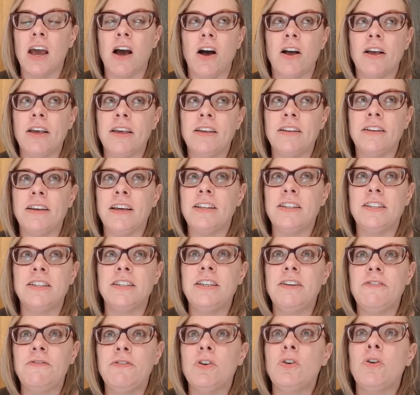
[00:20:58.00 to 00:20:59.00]

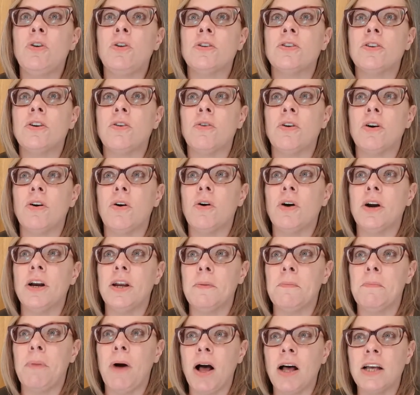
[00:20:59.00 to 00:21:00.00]
difficult or
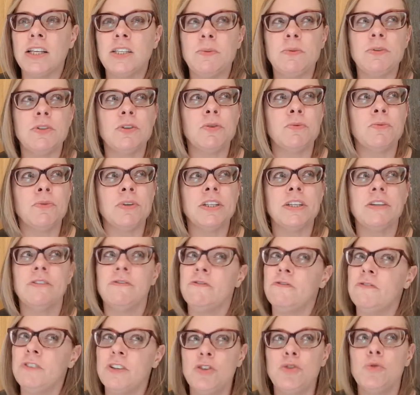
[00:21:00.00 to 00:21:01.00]
impossible to really
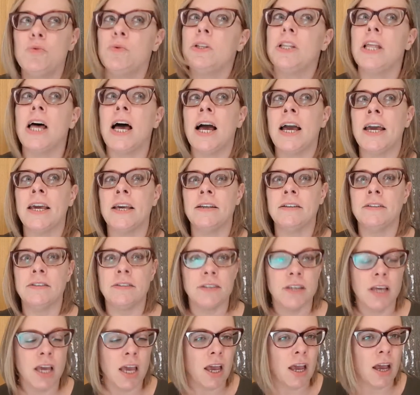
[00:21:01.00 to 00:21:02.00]

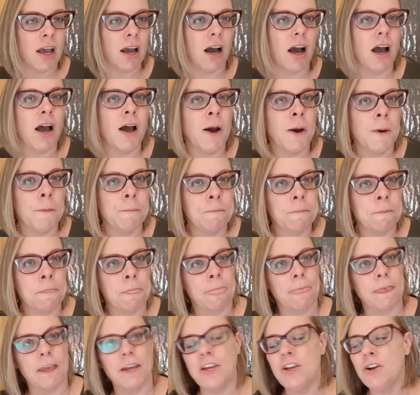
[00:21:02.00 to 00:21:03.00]
visualize,
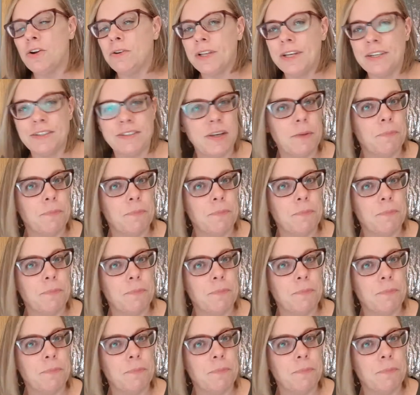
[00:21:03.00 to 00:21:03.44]
like say